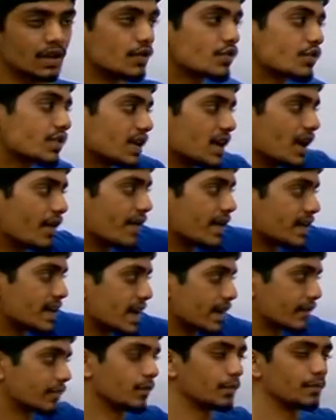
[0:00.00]
you can have
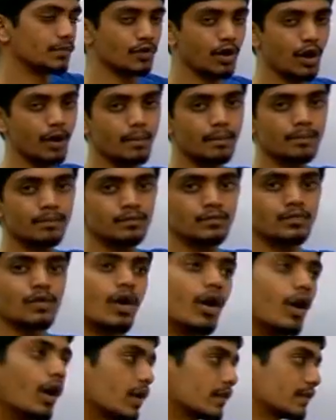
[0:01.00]
attack from top
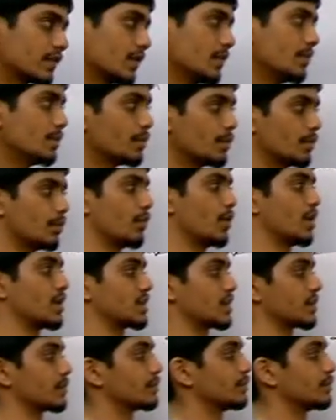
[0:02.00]
or from bottom.